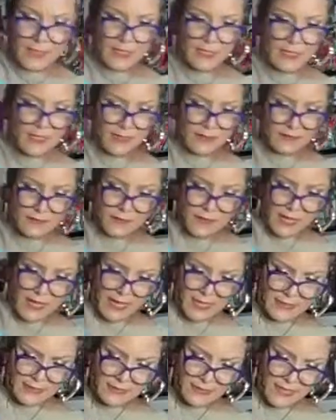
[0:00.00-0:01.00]
It
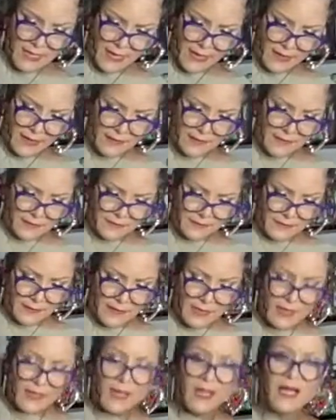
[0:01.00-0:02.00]
has like
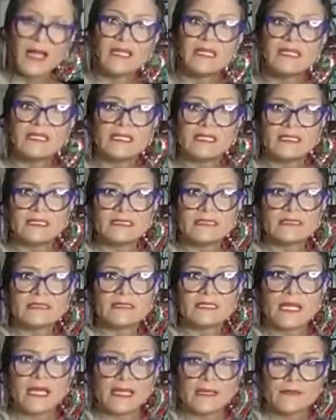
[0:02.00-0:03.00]
a linen
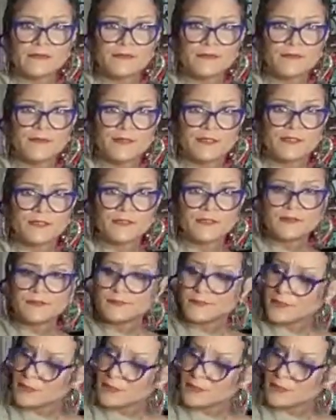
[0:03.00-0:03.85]
type feel.